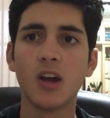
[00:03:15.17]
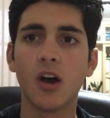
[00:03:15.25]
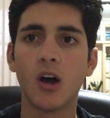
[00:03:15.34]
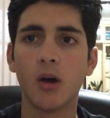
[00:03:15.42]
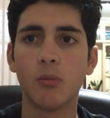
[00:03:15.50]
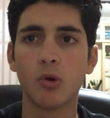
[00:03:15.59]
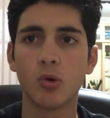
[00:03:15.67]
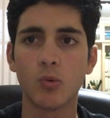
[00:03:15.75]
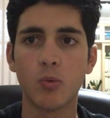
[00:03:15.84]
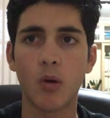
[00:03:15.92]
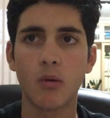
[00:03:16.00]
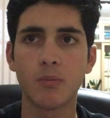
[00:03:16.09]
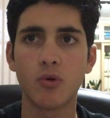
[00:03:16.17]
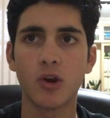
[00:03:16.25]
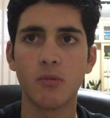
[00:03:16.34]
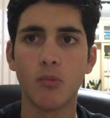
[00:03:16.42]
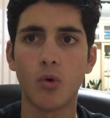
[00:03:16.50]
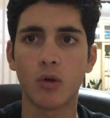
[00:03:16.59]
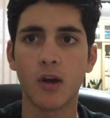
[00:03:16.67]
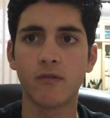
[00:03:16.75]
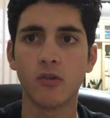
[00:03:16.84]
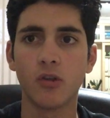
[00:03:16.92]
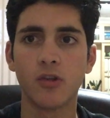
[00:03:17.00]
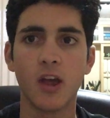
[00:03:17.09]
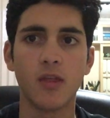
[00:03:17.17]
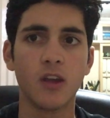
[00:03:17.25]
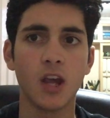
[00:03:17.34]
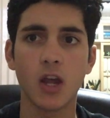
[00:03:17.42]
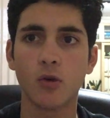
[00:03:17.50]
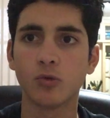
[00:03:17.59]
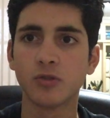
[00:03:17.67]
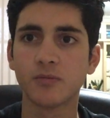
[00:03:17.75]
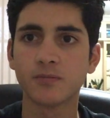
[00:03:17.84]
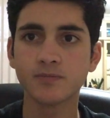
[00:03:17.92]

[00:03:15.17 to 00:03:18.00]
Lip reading: who will probably put in more effort than the Eagles.